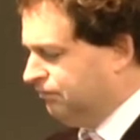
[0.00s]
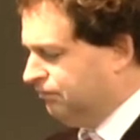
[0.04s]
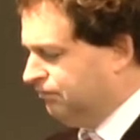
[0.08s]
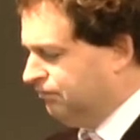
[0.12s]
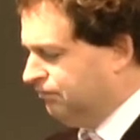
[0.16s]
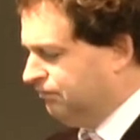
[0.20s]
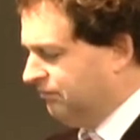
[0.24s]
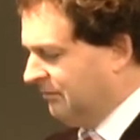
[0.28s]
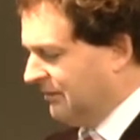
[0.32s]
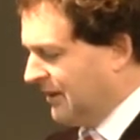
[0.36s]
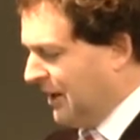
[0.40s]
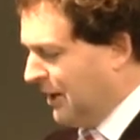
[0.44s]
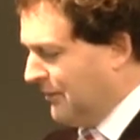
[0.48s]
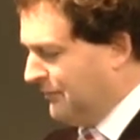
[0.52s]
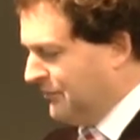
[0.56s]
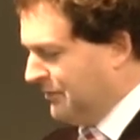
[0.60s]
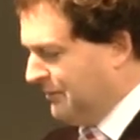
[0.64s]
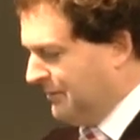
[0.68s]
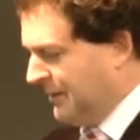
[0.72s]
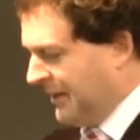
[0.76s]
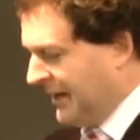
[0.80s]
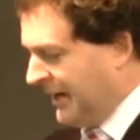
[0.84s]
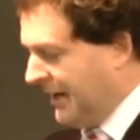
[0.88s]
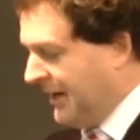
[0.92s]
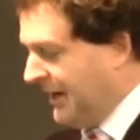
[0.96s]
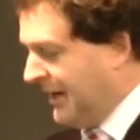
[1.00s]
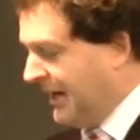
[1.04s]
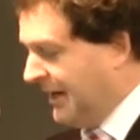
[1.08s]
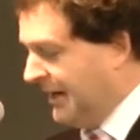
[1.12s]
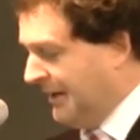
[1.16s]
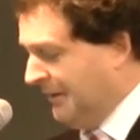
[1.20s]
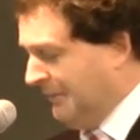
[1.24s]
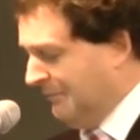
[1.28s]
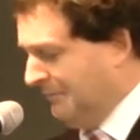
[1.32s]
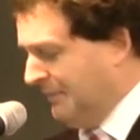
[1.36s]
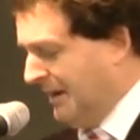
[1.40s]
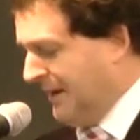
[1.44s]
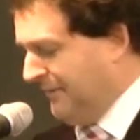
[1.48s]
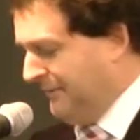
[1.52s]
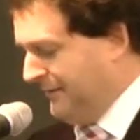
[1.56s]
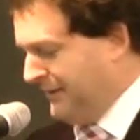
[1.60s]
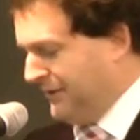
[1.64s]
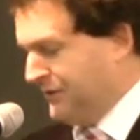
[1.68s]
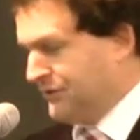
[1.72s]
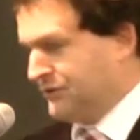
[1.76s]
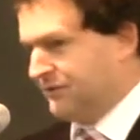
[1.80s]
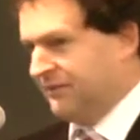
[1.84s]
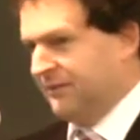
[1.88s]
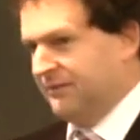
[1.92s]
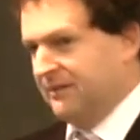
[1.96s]
we'll go for the biggie. Uh, M A F
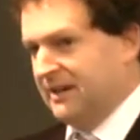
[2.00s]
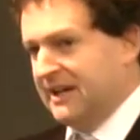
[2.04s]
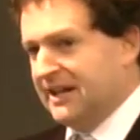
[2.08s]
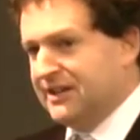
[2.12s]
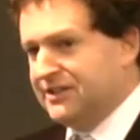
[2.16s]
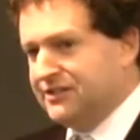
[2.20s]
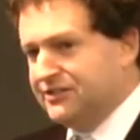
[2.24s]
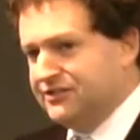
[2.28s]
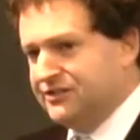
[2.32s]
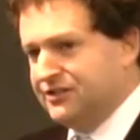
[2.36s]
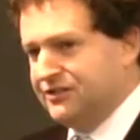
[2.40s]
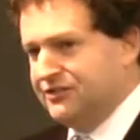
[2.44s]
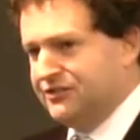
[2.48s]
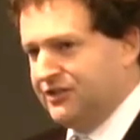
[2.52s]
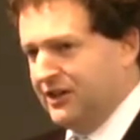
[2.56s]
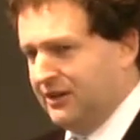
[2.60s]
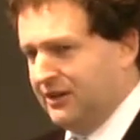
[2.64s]
industry relations in